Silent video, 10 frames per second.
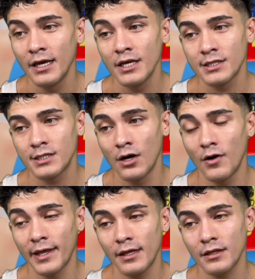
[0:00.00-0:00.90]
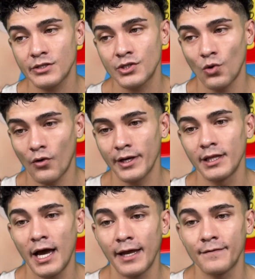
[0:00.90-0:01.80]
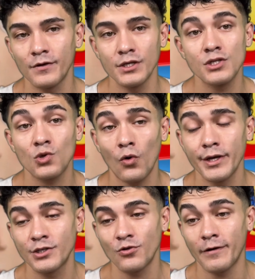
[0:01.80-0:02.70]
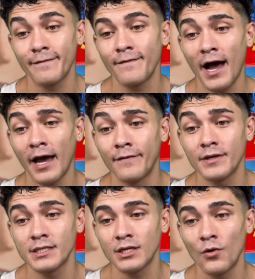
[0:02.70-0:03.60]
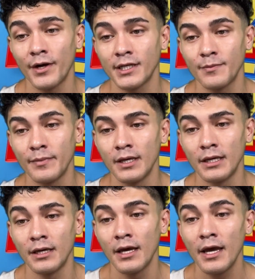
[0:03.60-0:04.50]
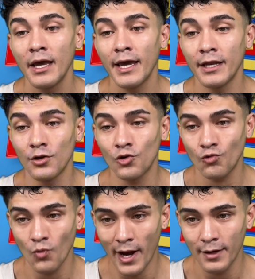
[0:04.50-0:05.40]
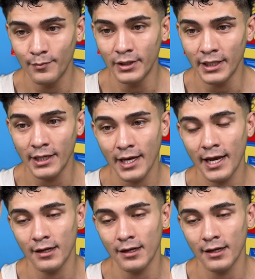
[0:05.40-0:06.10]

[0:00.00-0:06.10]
So I think the storyline for this Toy Story 5 is going to be incredibly and